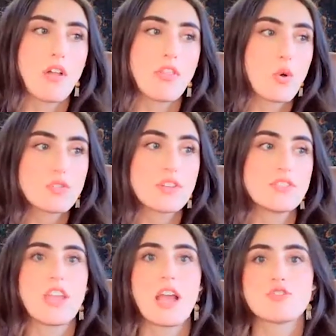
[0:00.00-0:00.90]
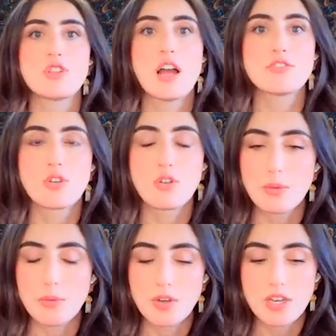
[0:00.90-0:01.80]
those of us in the astrological
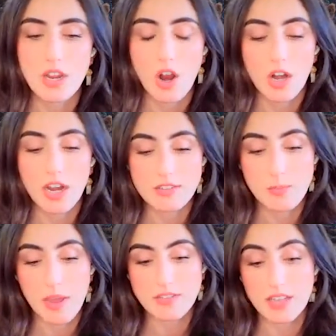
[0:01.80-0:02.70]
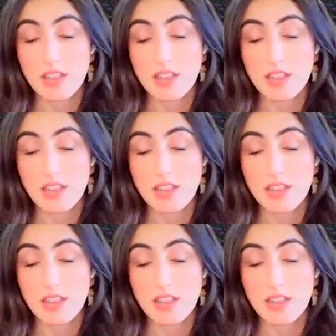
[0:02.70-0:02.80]
community are expecting